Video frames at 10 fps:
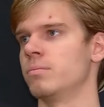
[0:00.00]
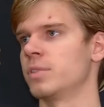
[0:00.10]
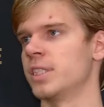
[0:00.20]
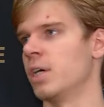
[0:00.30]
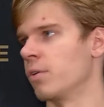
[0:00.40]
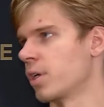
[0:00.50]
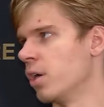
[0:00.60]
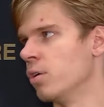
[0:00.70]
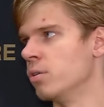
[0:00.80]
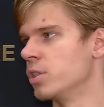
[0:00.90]
sit down with
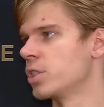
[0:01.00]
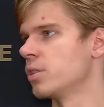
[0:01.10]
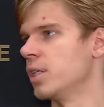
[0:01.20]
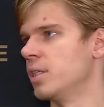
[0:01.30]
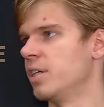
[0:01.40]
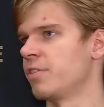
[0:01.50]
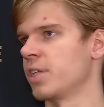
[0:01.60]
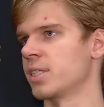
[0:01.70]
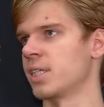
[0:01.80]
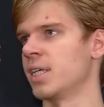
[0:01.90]
coach, and
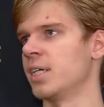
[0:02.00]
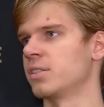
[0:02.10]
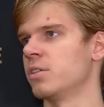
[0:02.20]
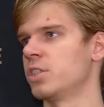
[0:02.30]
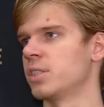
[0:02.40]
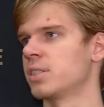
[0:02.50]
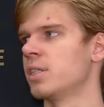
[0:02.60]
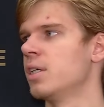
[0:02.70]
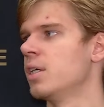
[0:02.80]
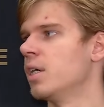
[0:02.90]
different things like that. So it's just
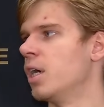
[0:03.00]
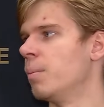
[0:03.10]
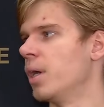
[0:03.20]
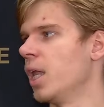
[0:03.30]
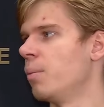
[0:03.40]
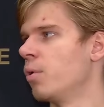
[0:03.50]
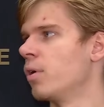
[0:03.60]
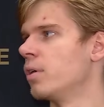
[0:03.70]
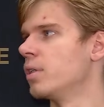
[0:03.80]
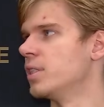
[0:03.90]
a lot
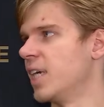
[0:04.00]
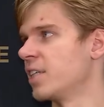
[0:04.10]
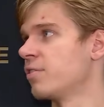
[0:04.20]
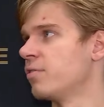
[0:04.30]
more is asked